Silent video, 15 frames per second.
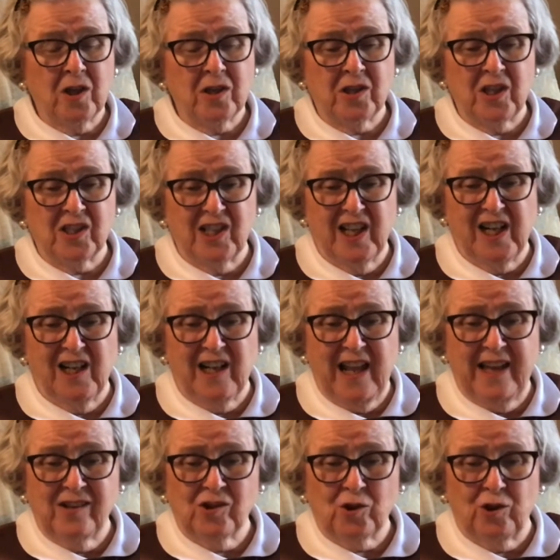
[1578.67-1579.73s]
his little
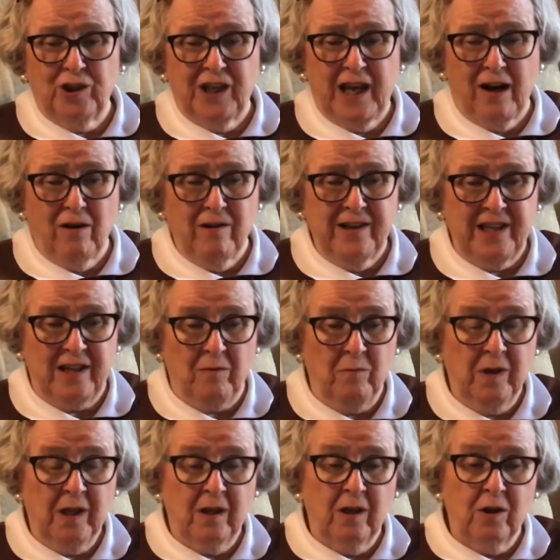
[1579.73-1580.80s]
legs could carry
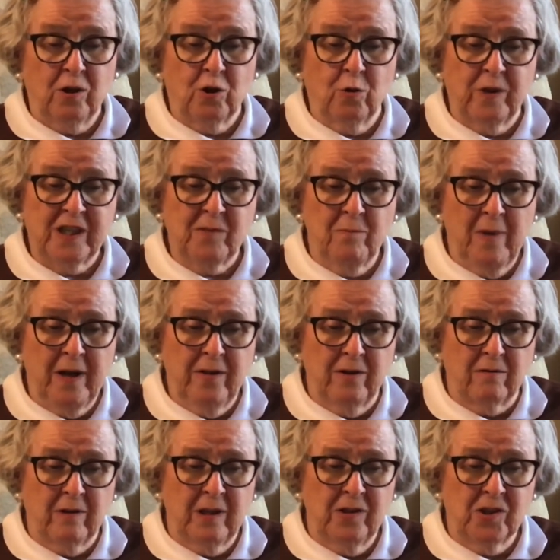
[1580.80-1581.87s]
him to his mother
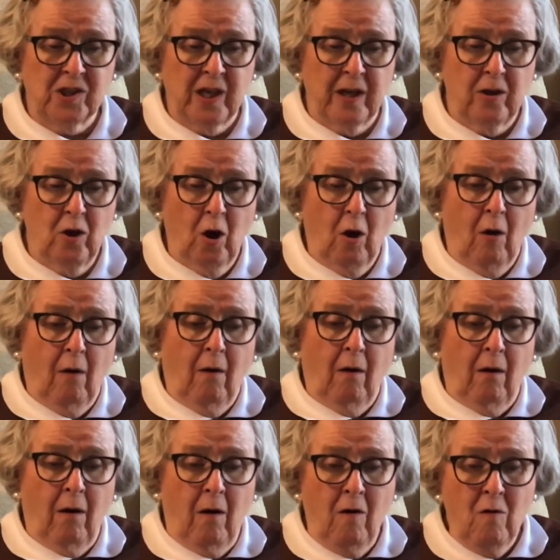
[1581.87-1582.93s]
and said,
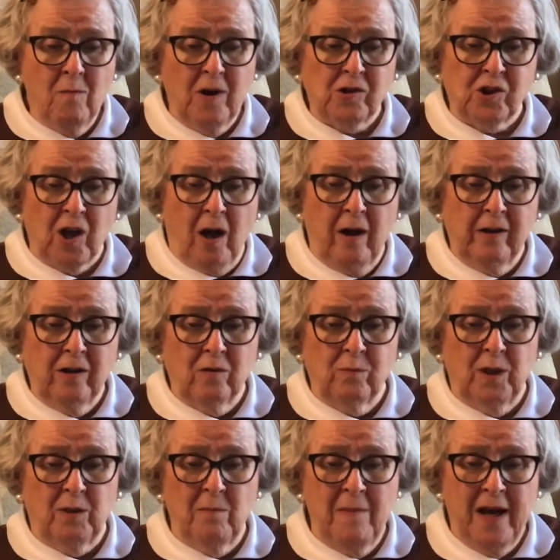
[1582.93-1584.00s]
"Oh, most
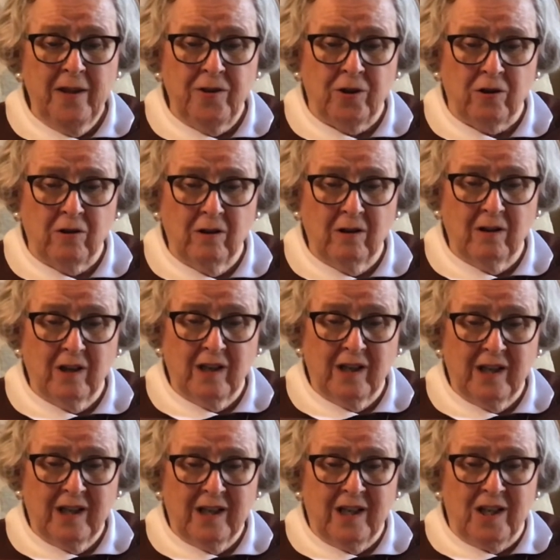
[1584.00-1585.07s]
honorable mother,
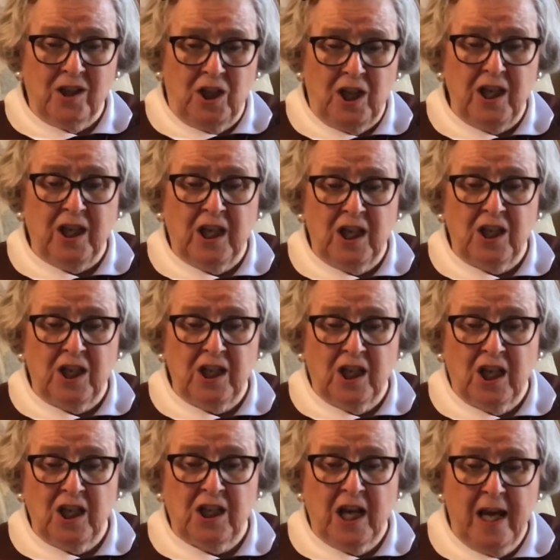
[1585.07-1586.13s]
tiki
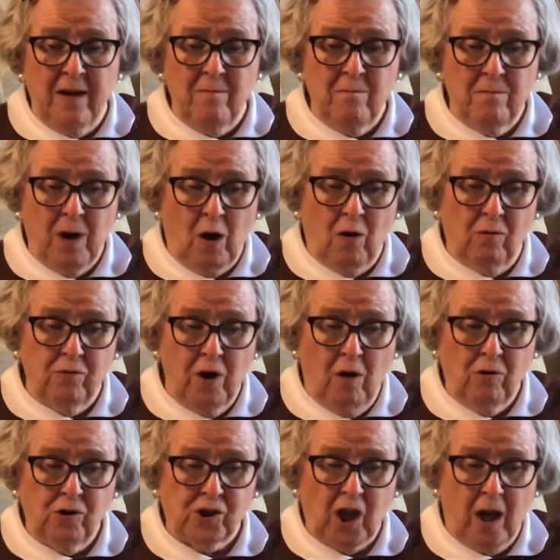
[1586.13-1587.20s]
tiki tembo, no
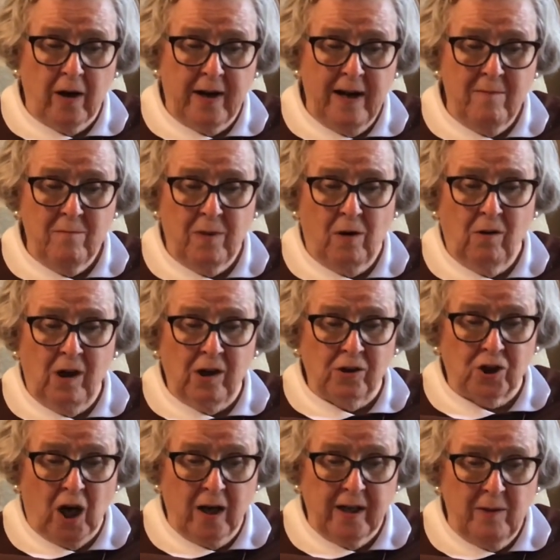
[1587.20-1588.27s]
sarembo,
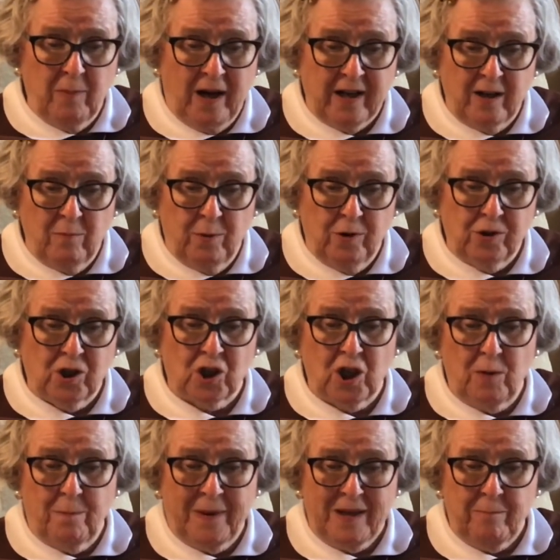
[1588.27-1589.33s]
charibari
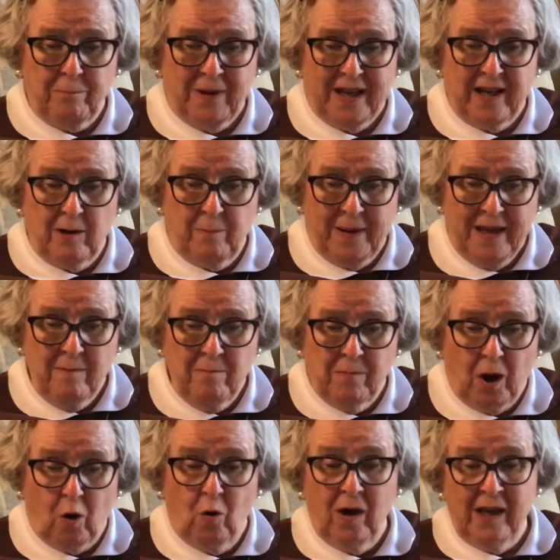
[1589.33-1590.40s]
buchi, pip patty
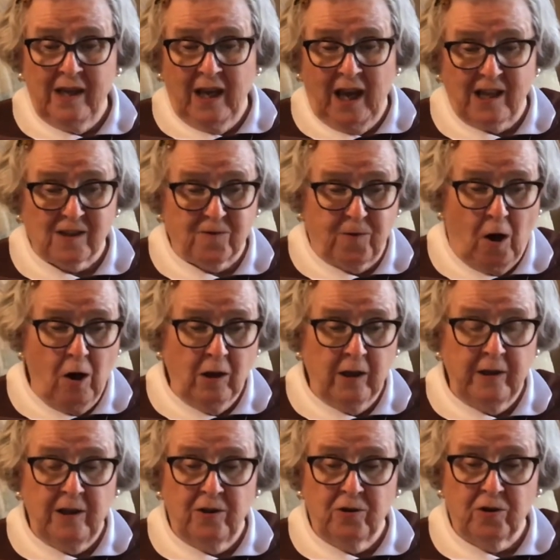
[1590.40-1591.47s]
pembo has
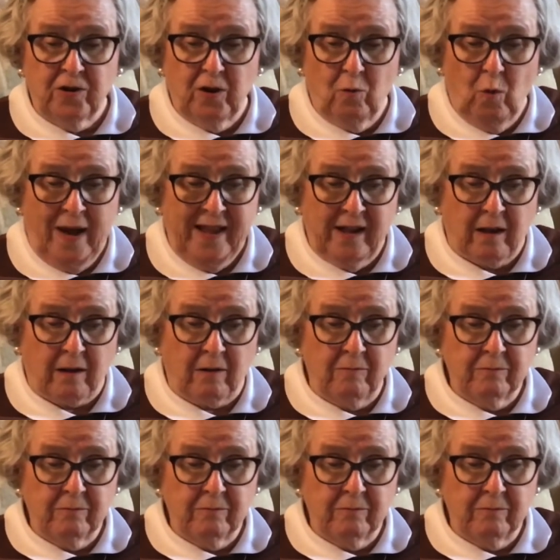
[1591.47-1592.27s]
fallen into the well.